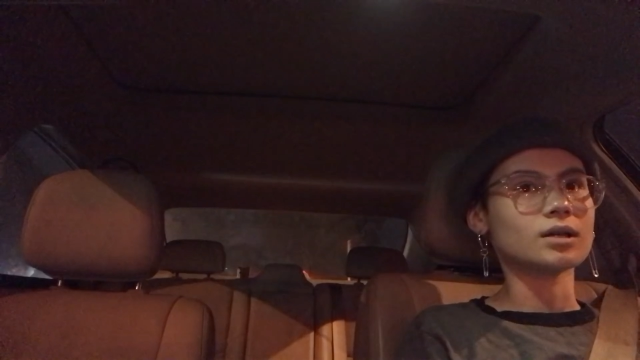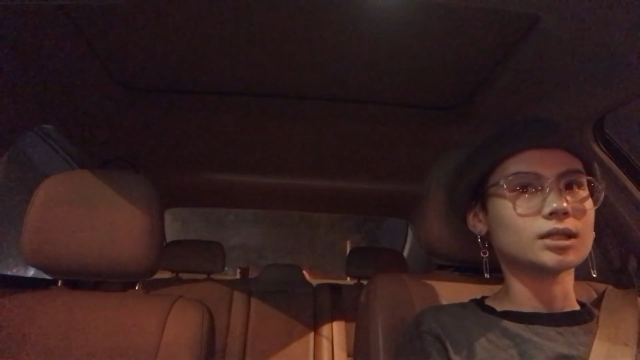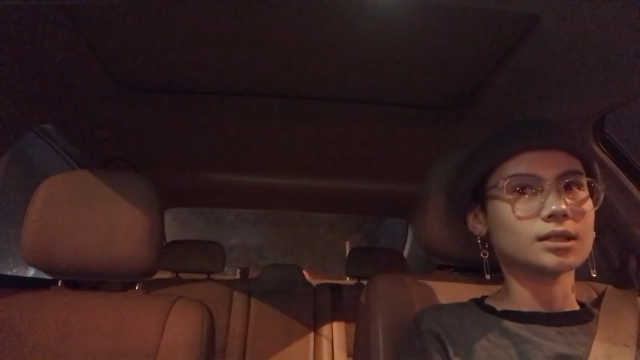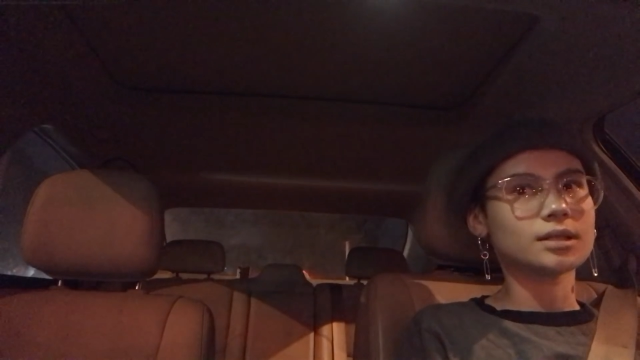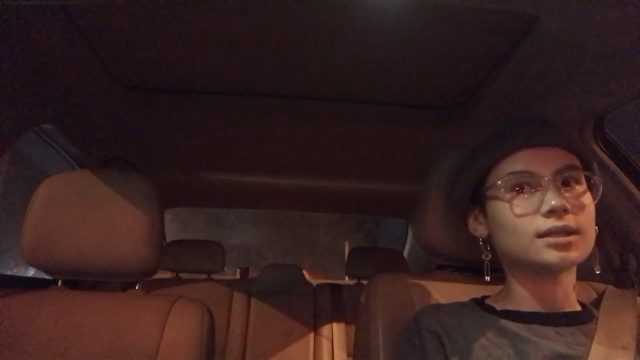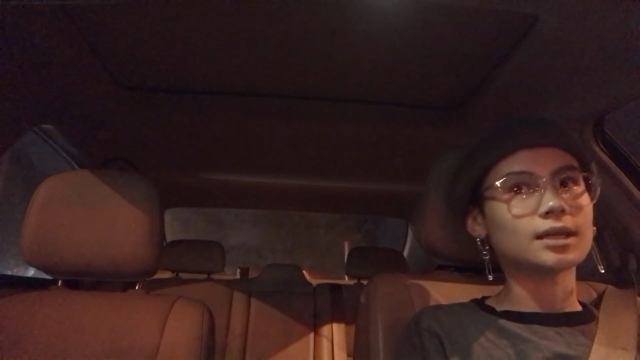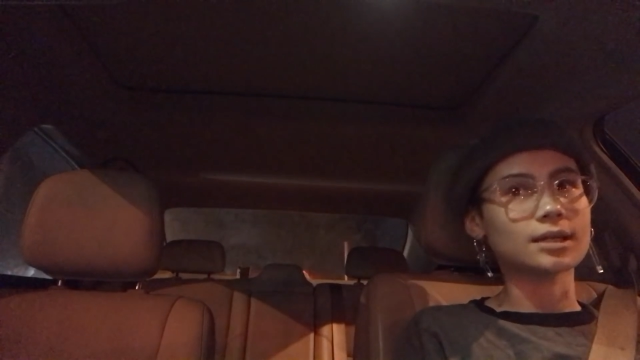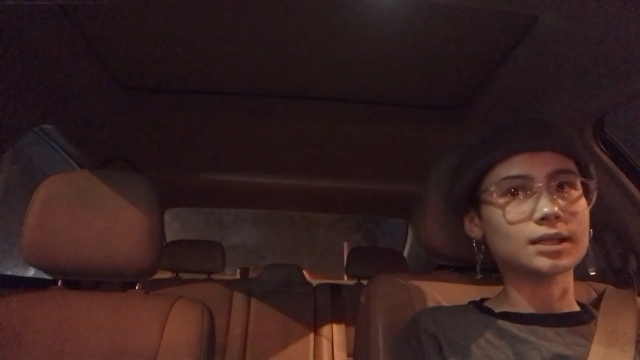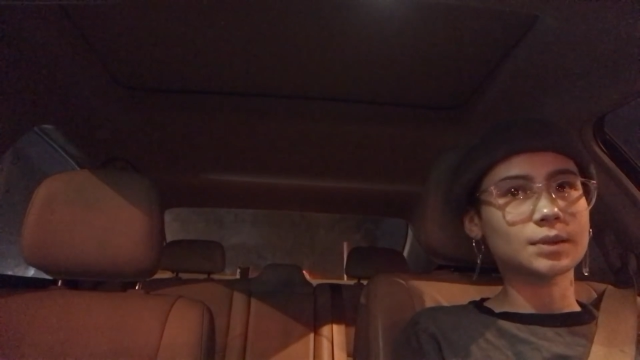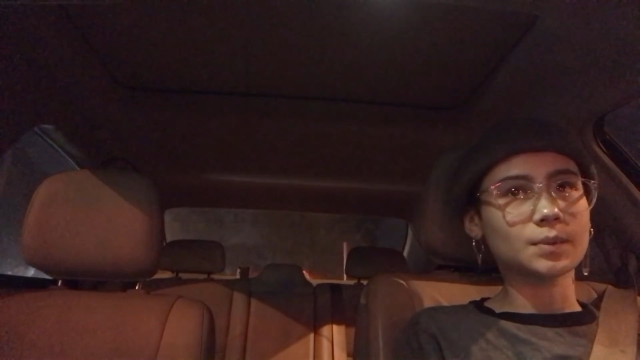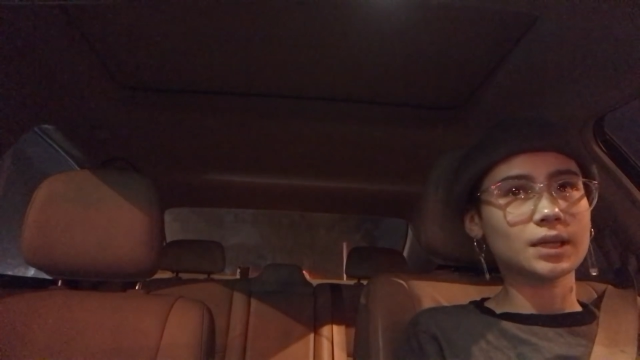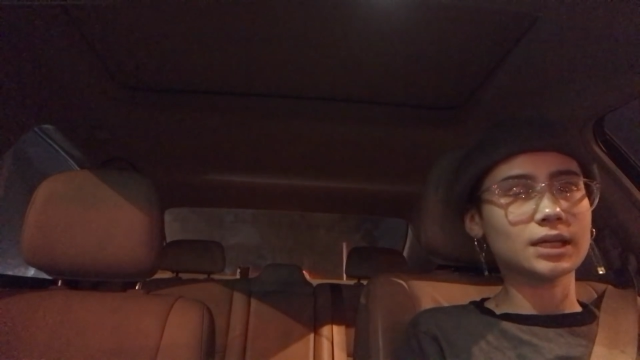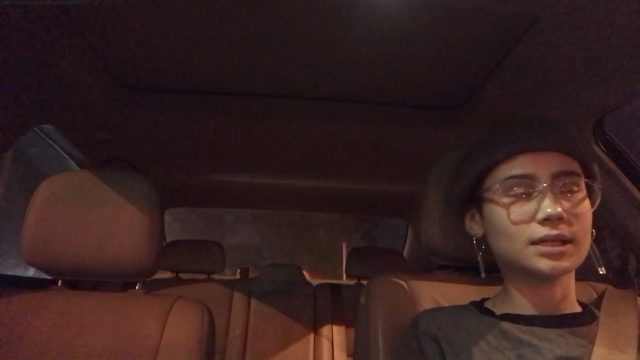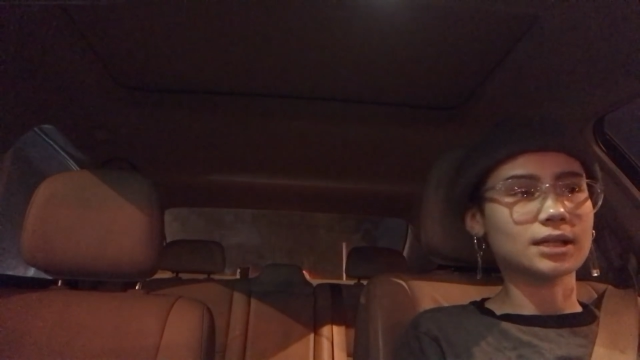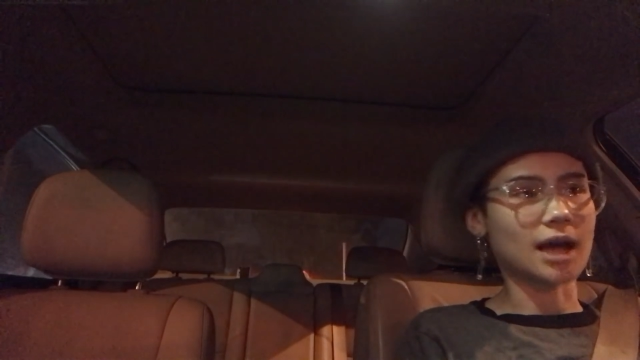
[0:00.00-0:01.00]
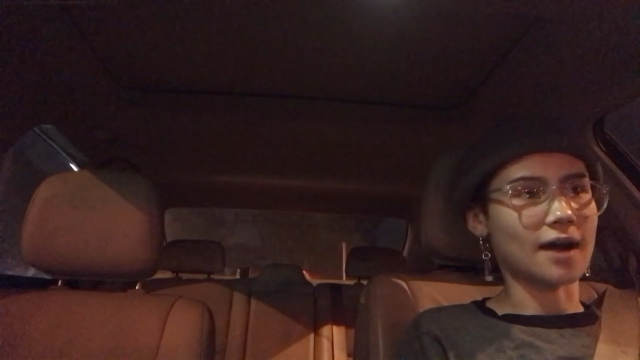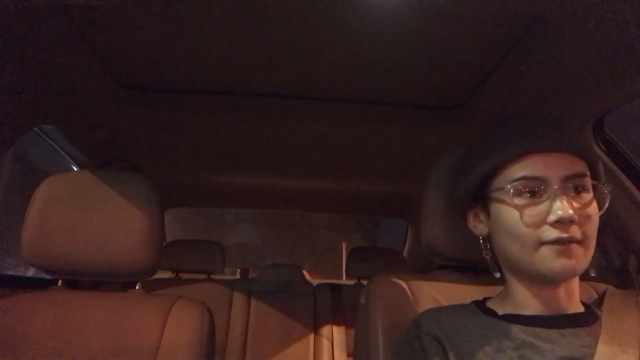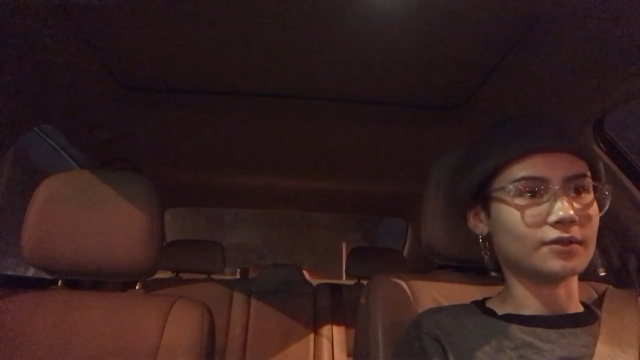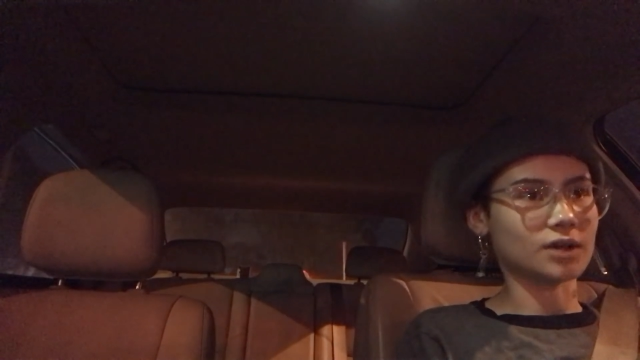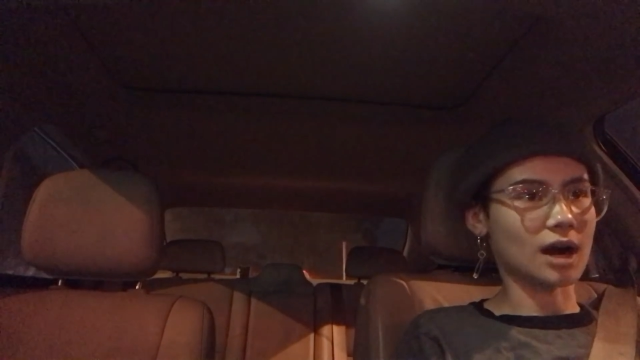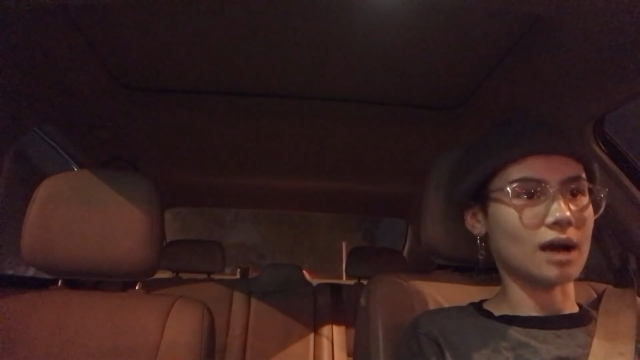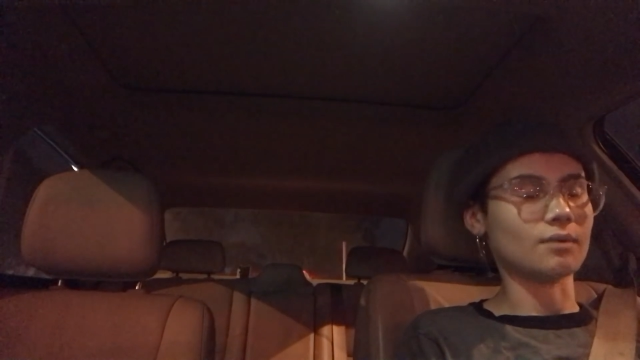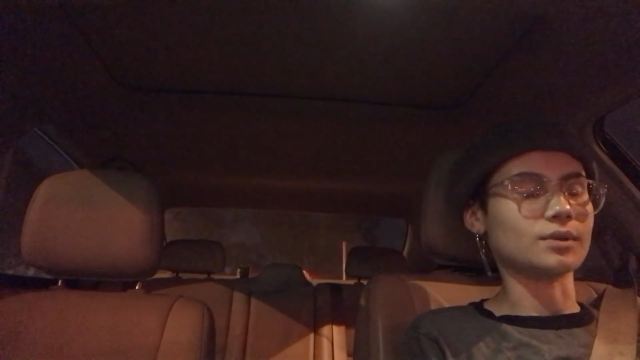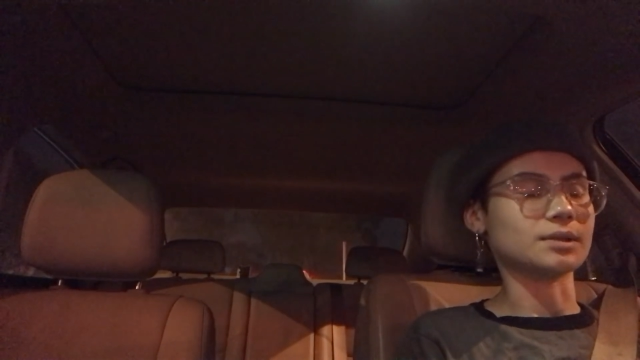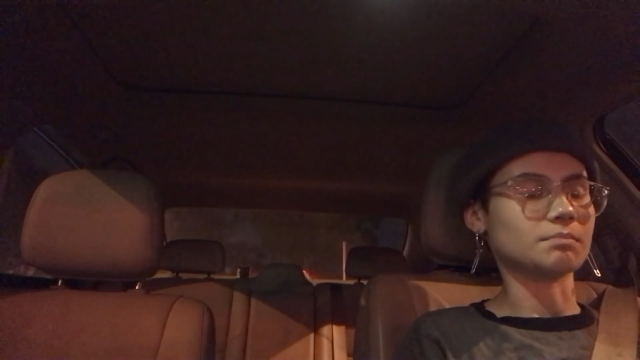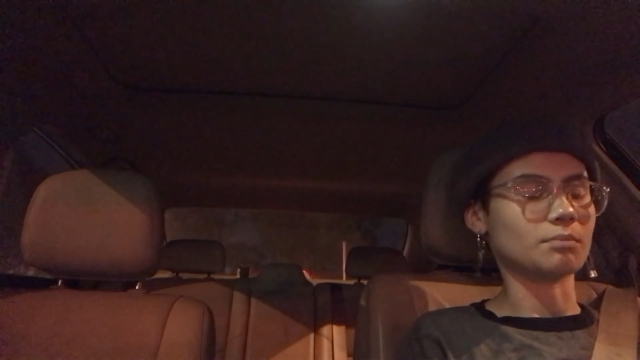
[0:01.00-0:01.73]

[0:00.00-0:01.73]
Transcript: 6 weeks after I was